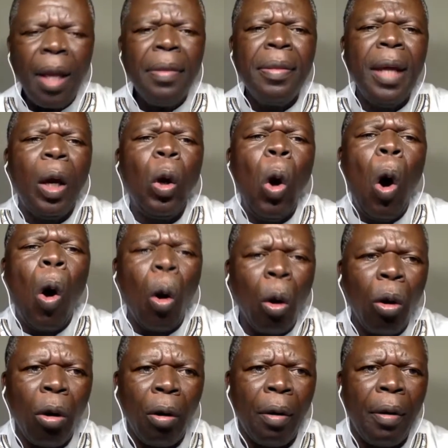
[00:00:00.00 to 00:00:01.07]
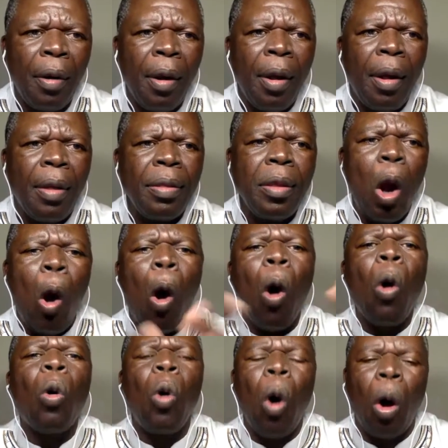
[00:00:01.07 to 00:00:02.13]
the goal, the
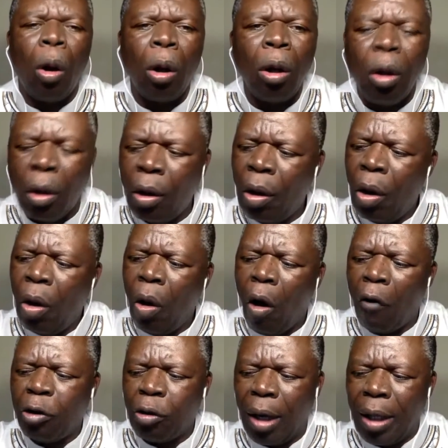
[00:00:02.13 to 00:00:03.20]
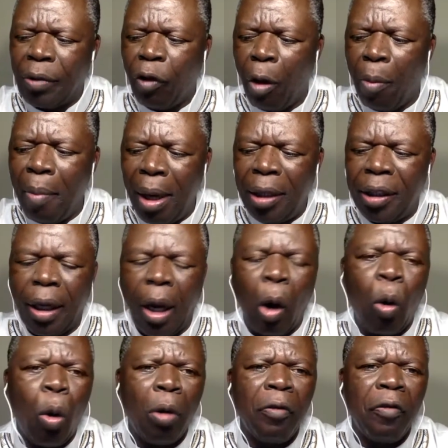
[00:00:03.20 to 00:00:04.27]
whole goal of transformational
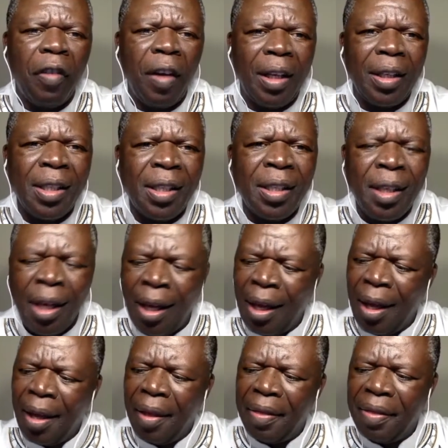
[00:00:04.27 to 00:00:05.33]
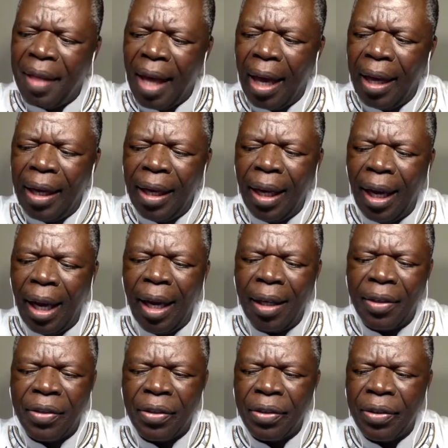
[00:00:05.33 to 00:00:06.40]
conflict then
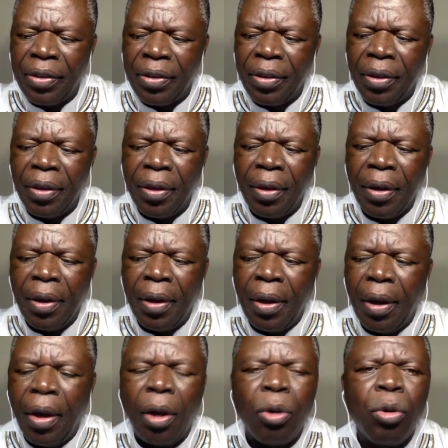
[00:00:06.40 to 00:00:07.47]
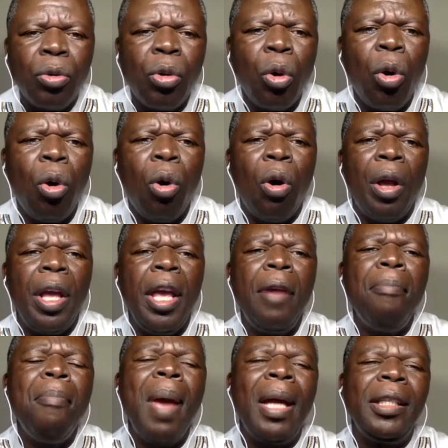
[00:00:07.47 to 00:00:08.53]
is to
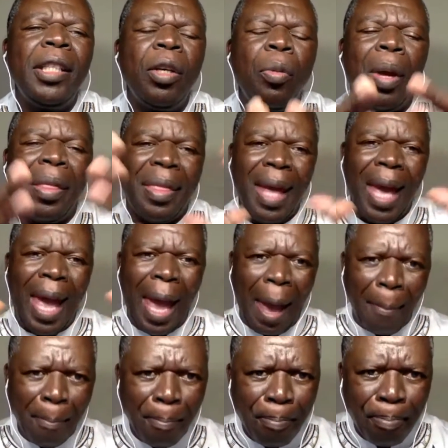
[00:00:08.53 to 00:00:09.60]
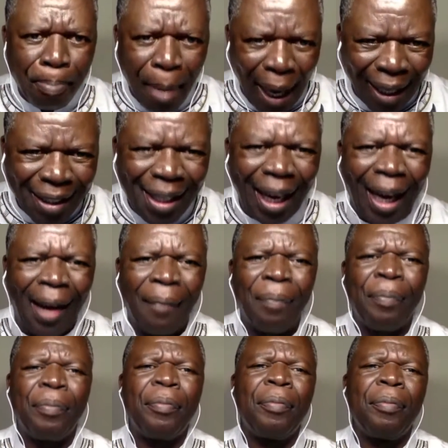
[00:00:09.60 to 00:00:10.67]
emerge with a better
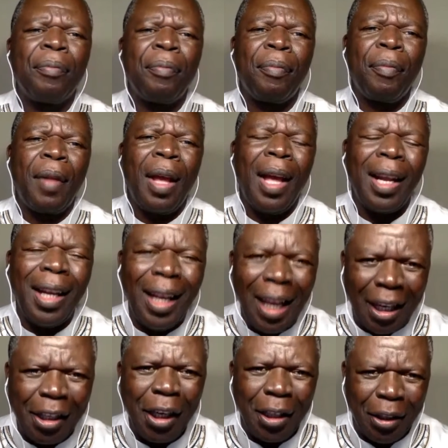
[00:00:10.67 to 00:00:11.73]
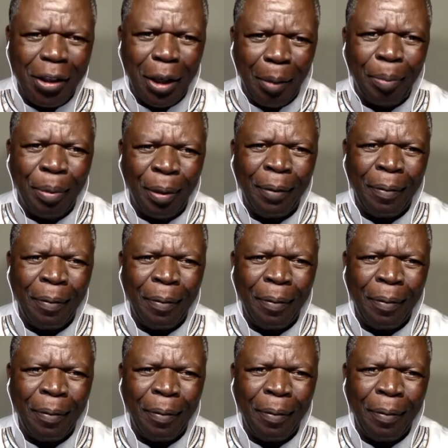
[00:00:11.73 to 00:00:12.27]
relationship.